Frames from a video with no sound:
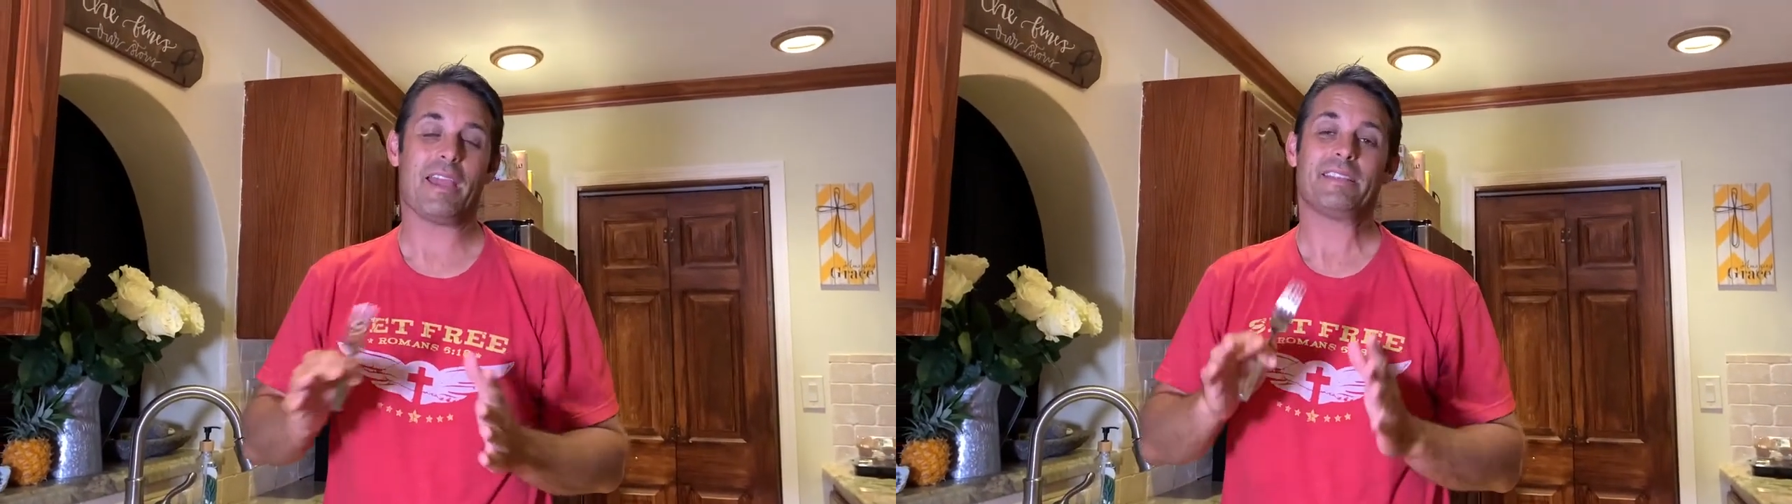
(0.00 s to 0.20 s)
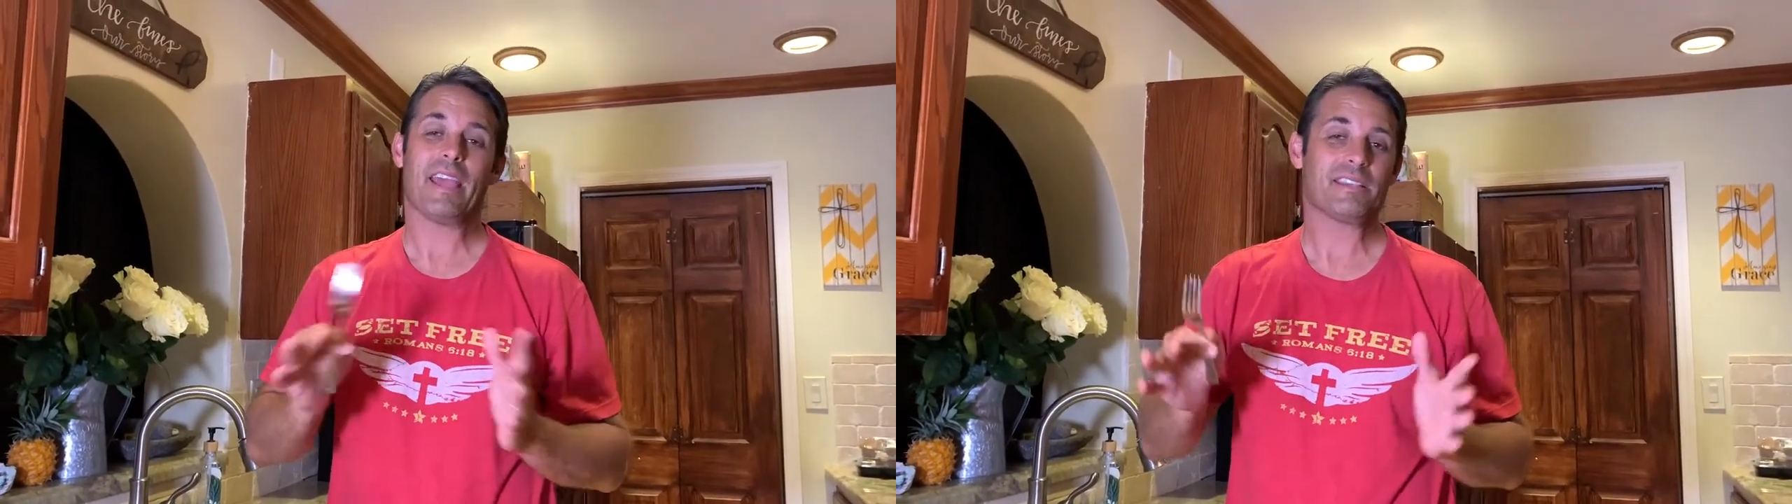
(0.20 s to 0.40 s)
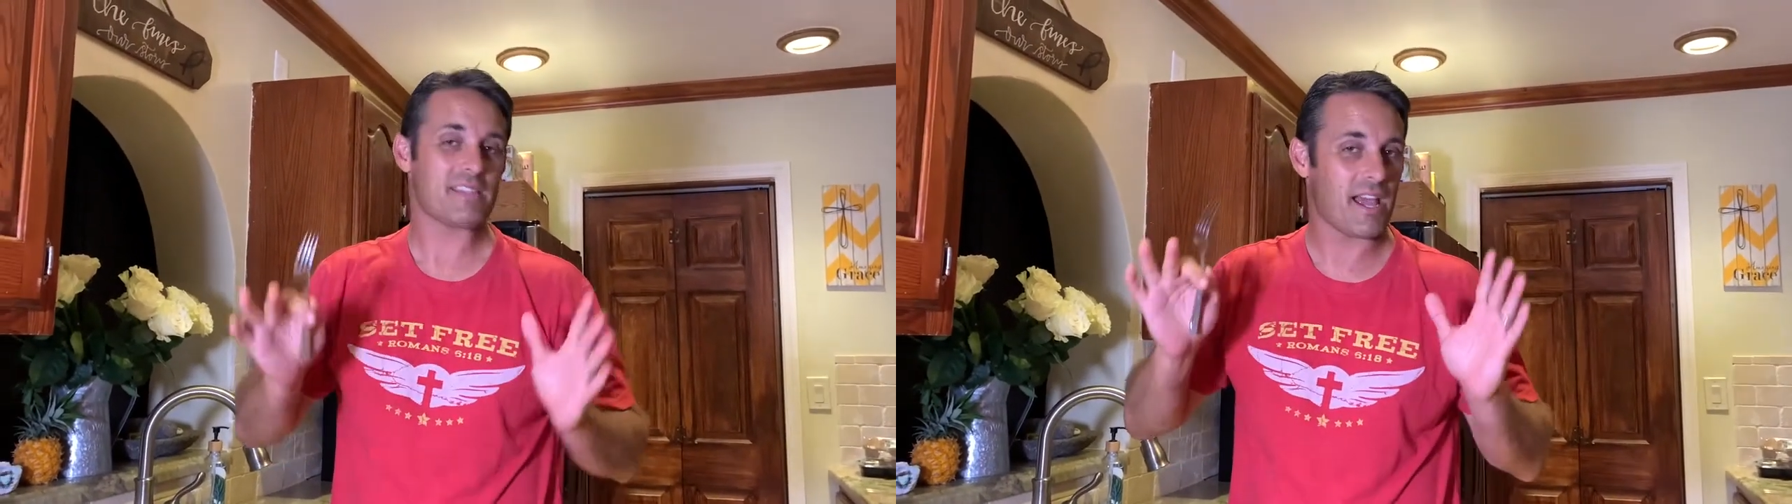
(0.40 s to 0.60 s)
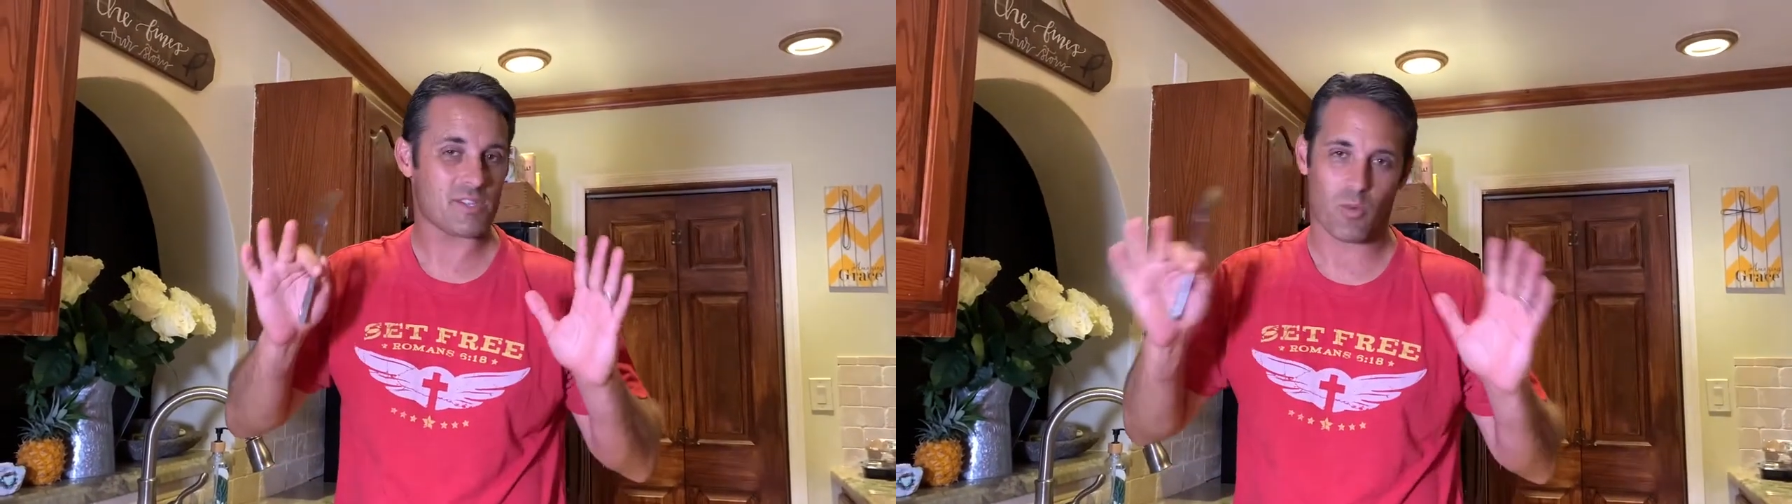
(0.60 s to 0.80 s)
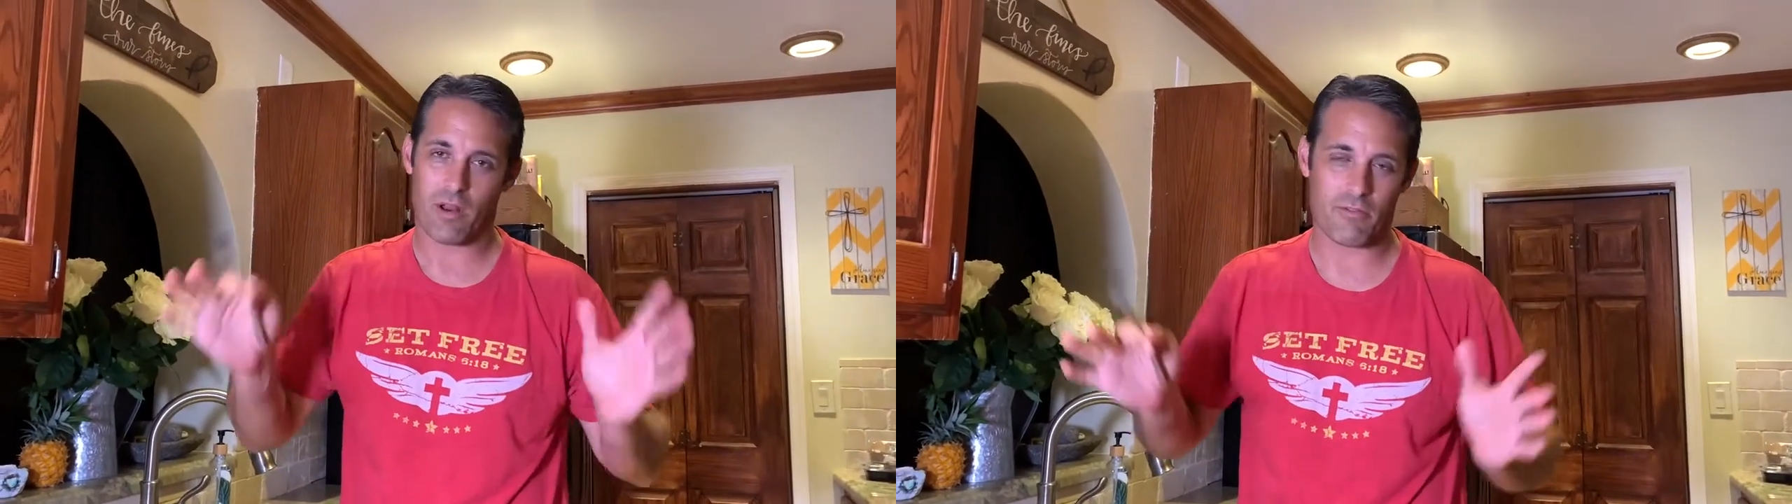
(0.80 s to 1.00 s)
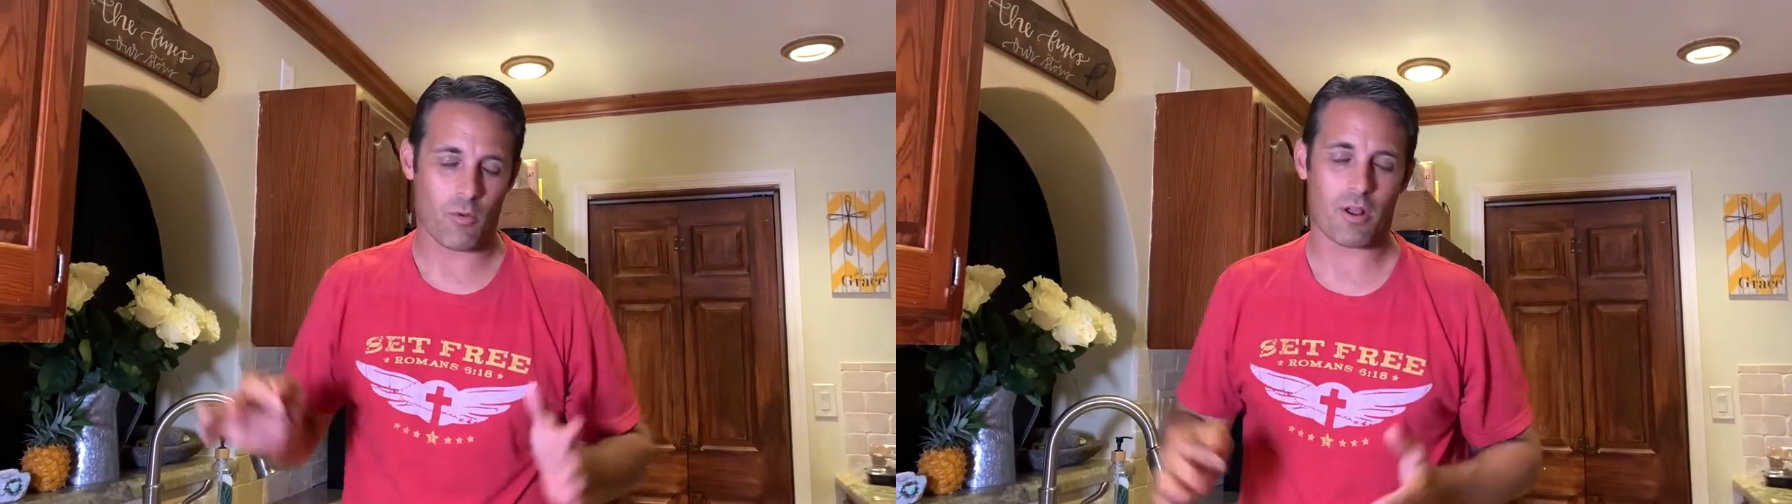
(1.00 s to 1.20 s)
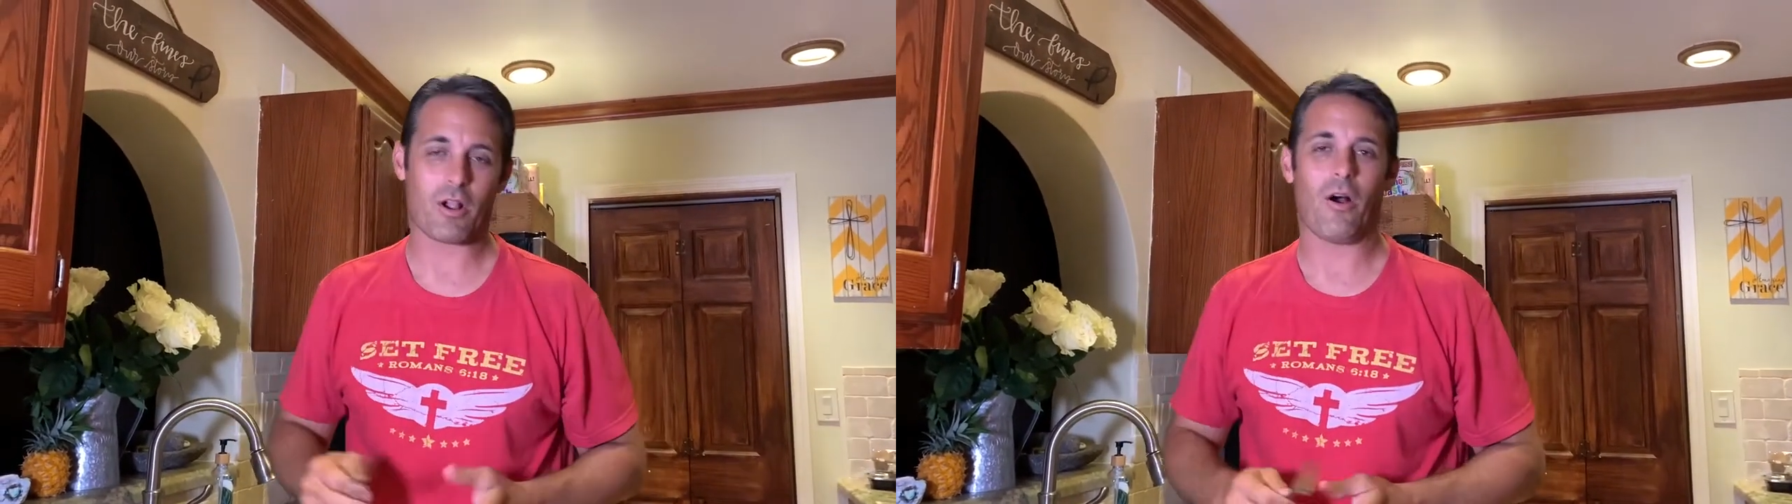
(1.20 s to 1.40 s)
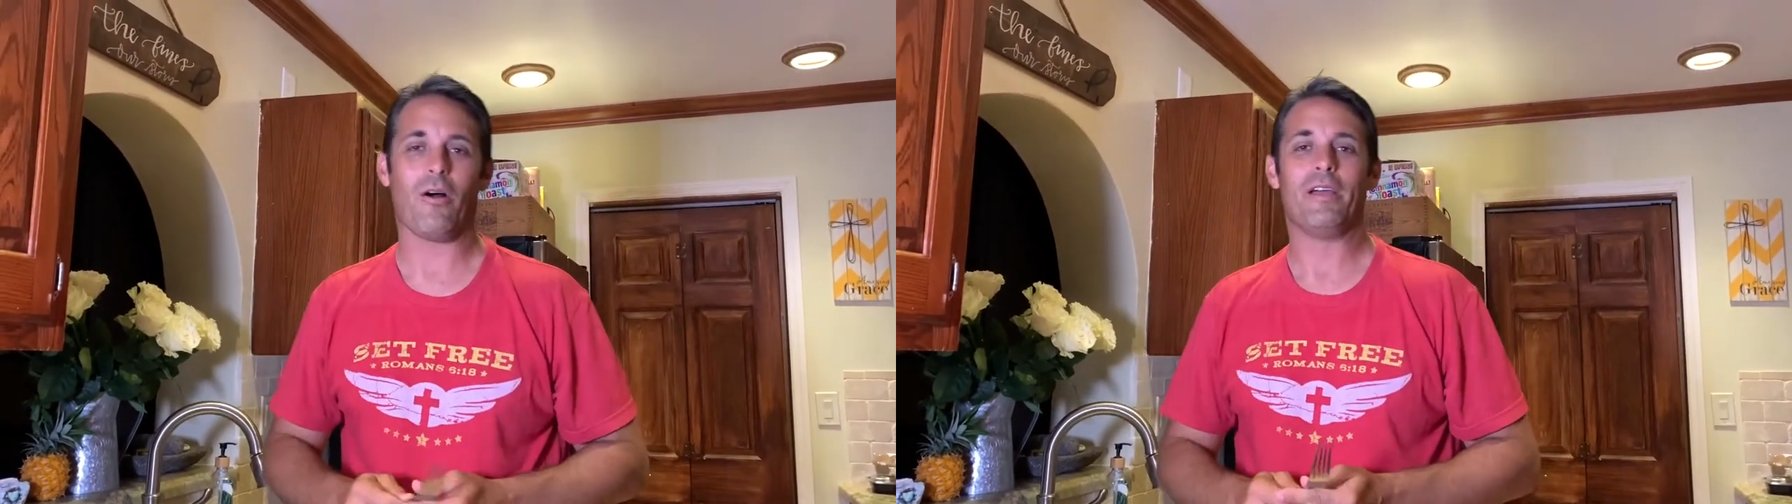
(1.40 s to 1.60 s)
taste test, whatever you want to
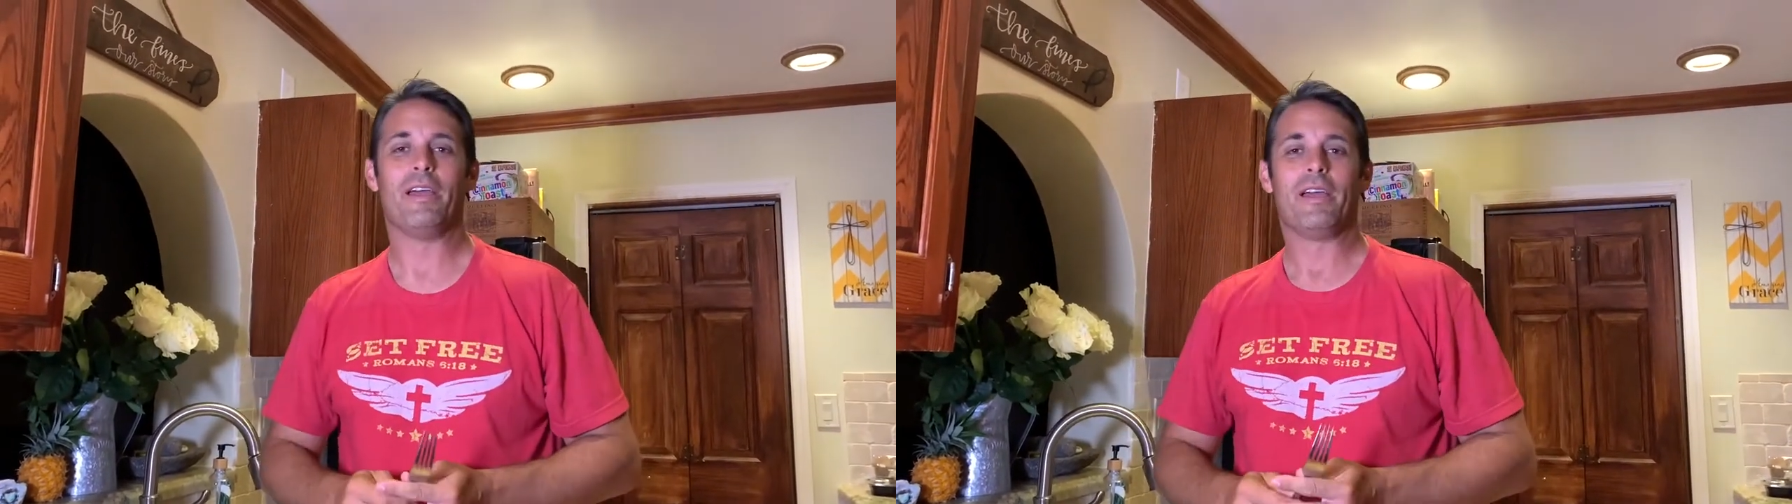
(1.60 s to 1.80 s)
call it.